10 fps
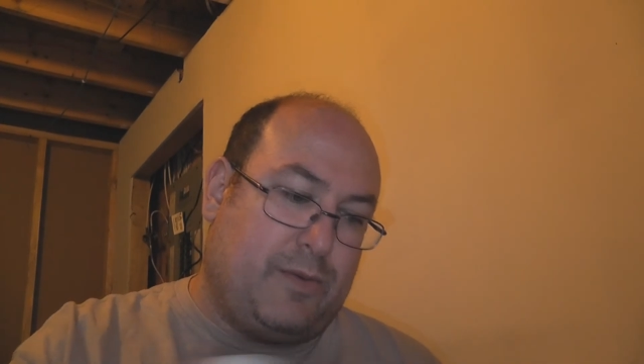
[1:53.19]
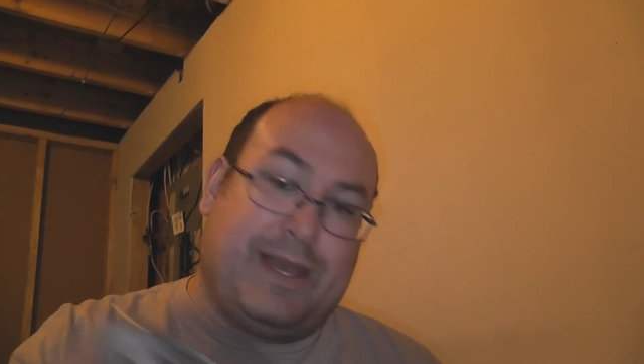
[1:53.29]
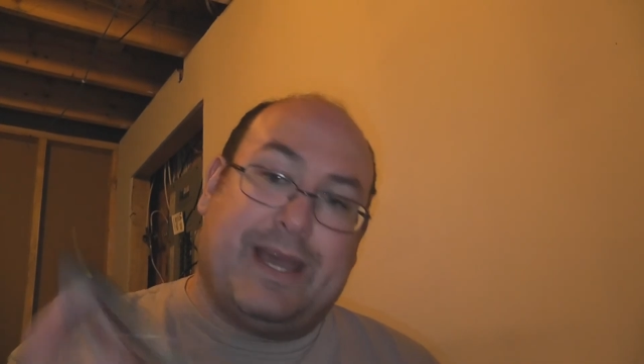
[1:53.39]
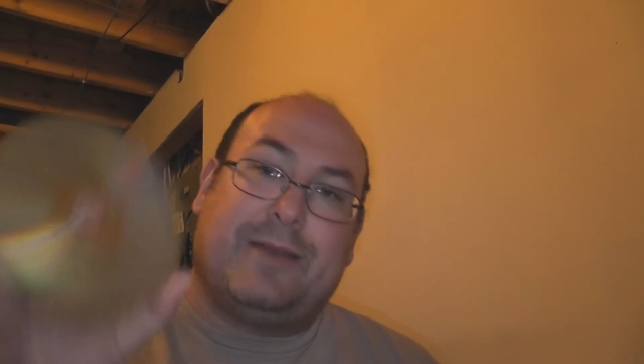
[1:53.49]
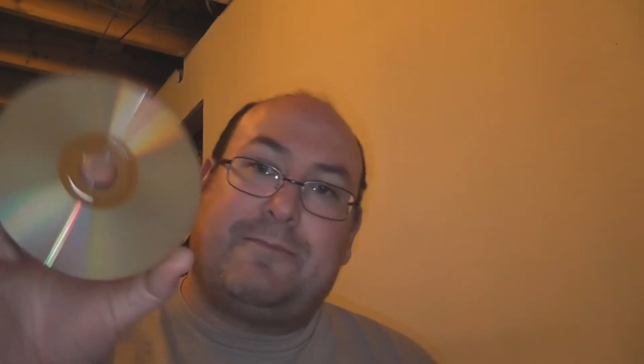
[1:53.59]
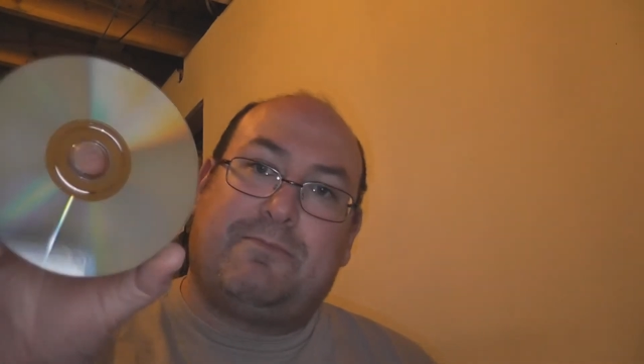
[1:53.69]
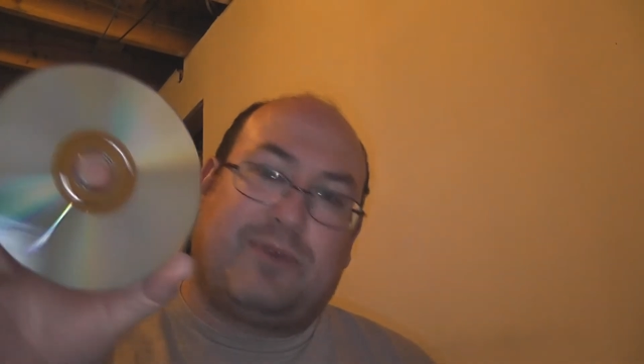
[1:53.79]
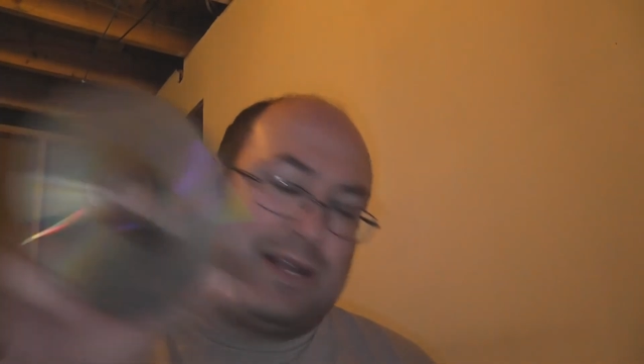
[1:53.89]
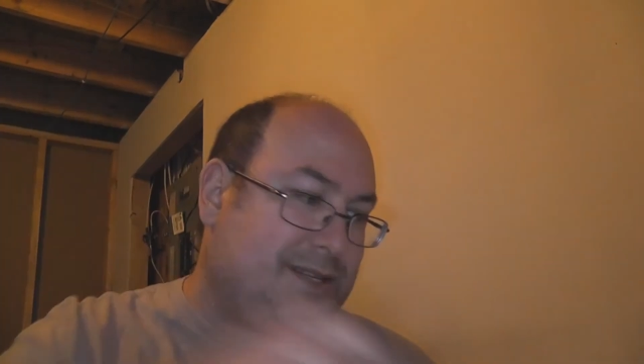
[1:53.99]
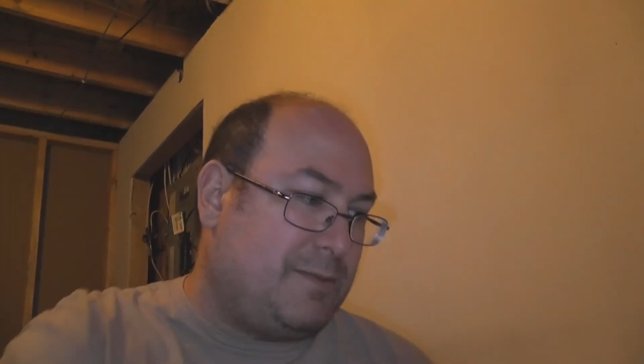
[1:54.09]
we get
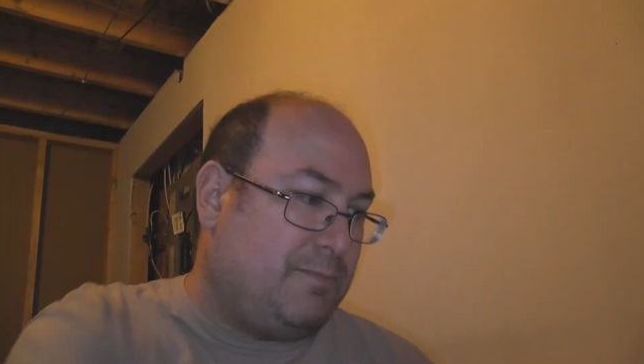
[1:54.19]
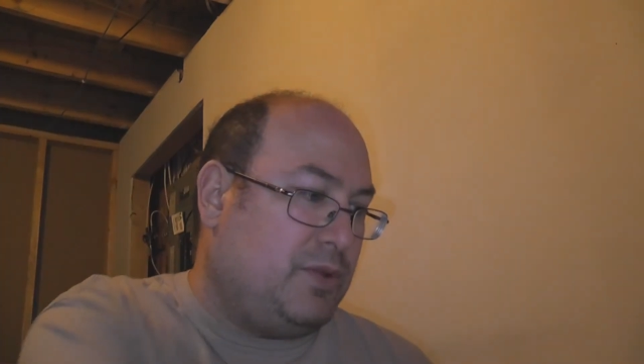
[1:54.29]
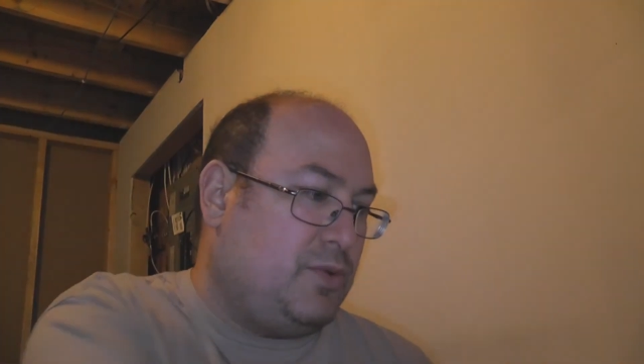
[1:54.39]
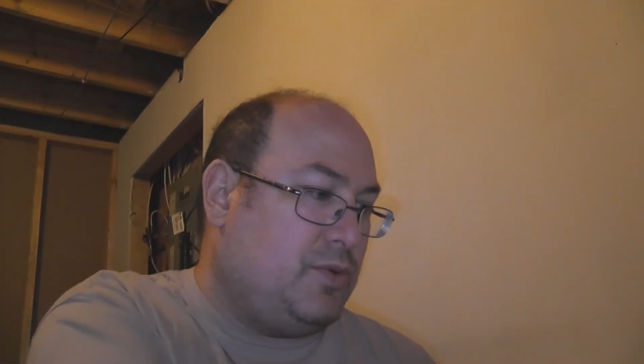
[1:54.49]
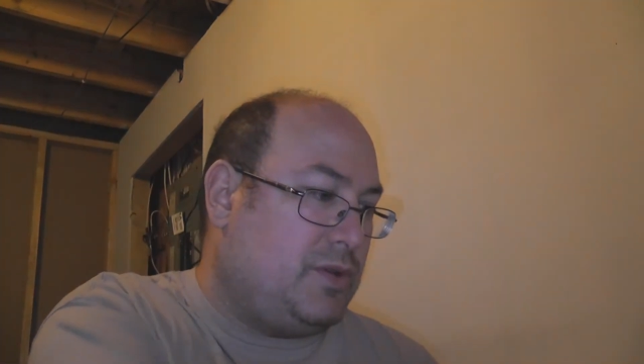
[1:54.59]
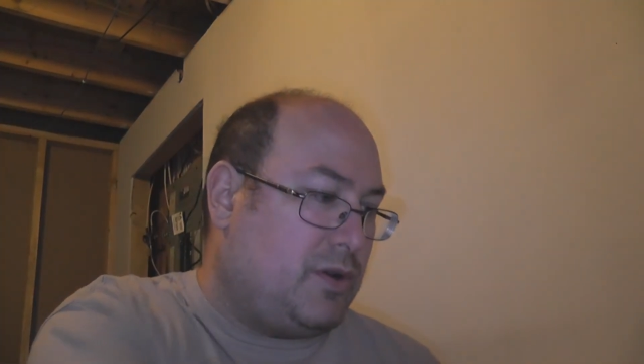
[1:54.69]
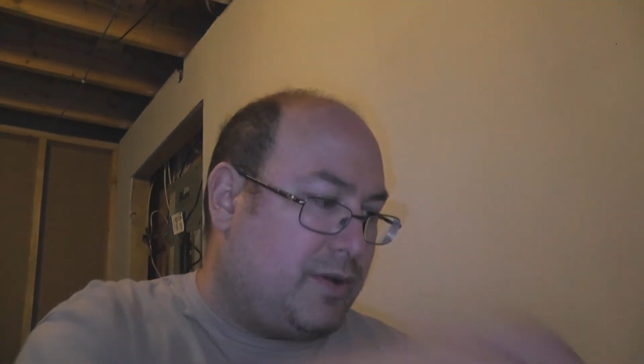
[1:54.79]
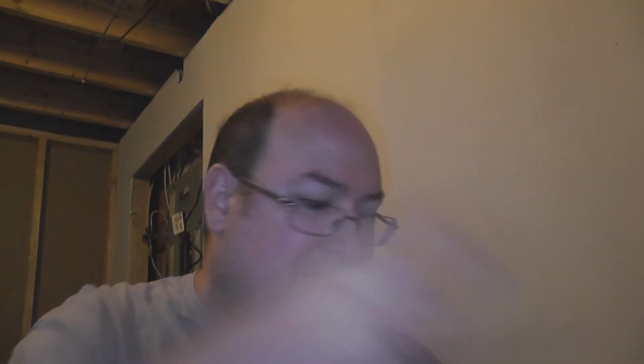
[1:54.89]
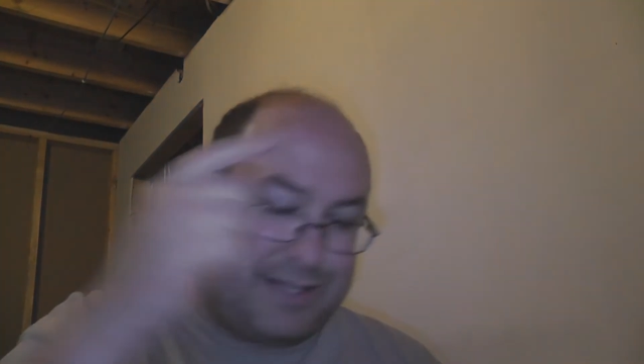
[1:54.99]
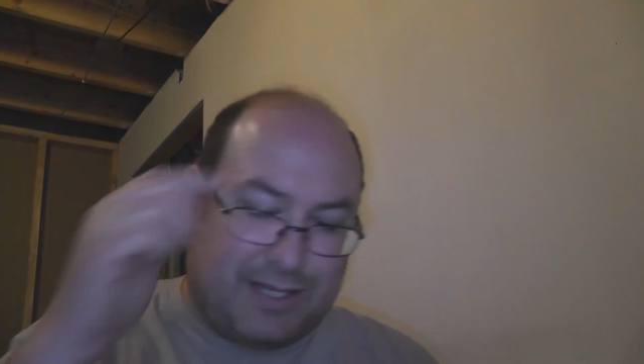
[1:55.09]
pressed blue,
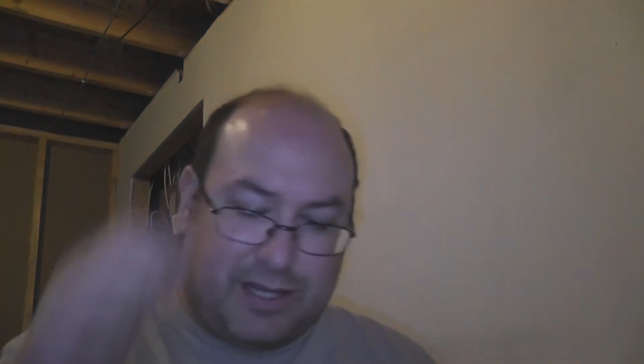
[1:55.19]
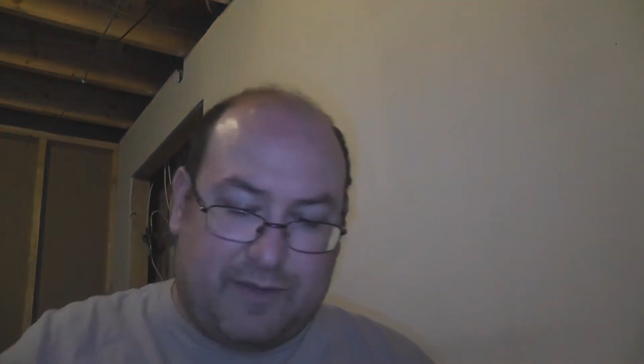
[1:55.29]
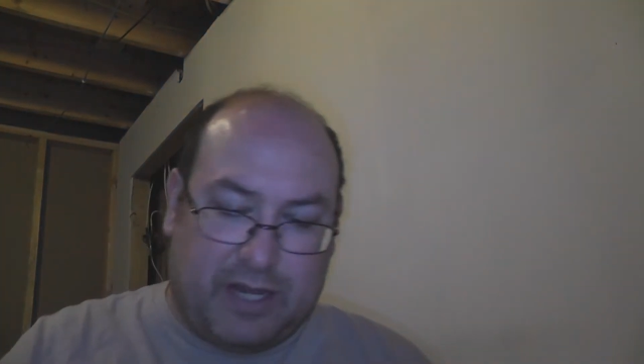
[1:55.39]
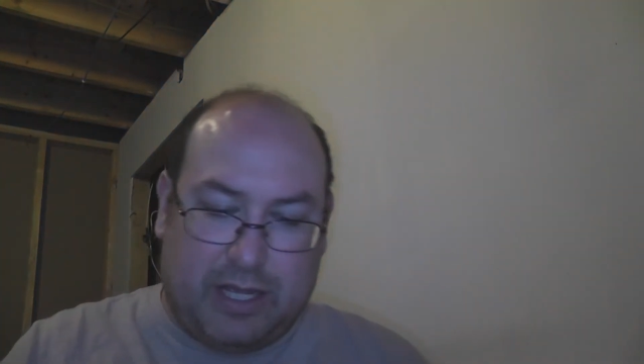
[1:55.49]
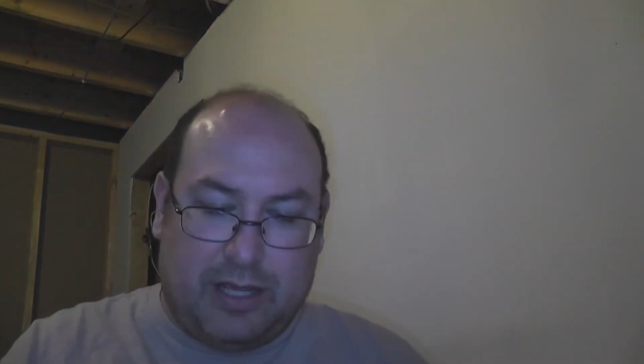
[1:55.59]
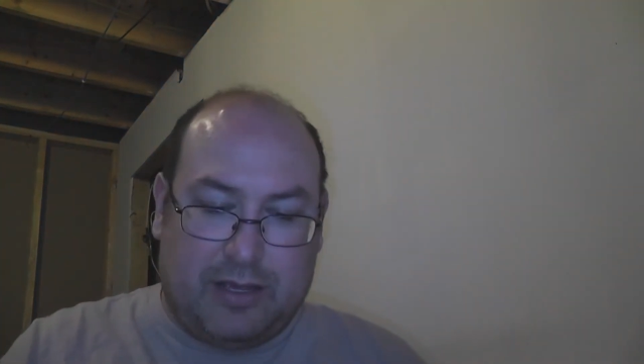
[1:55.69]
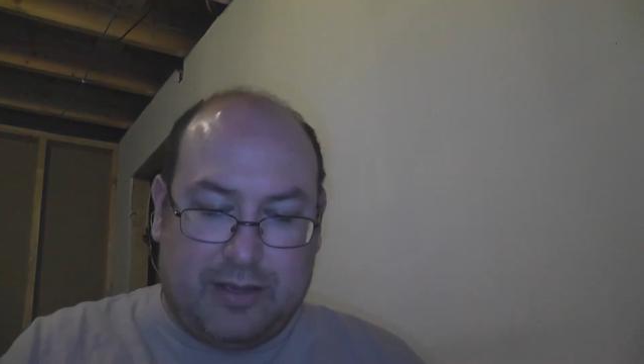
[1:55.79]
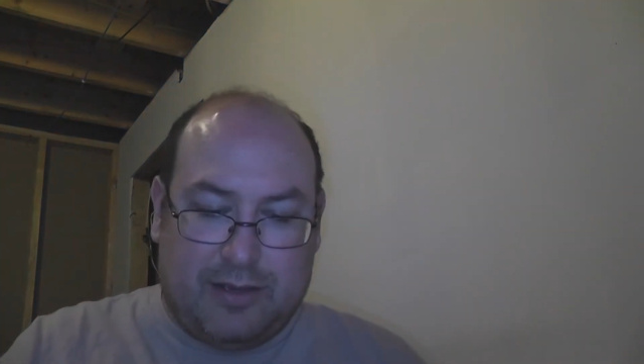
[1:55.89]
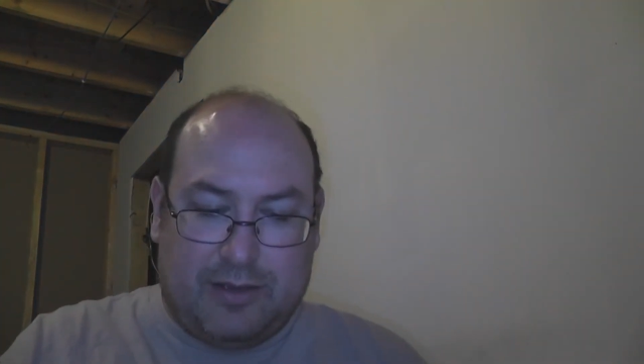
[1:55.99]
or that's the DVD.